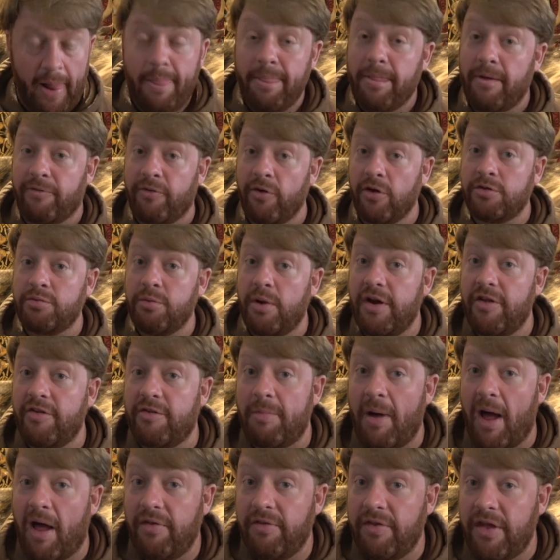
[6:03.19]
The first one is
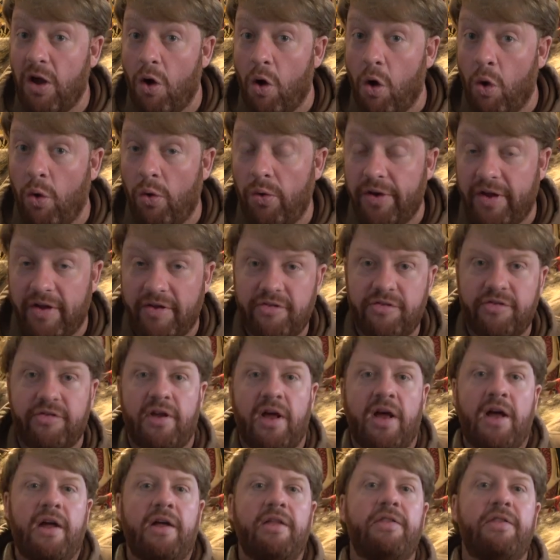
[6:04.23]
about the oldest.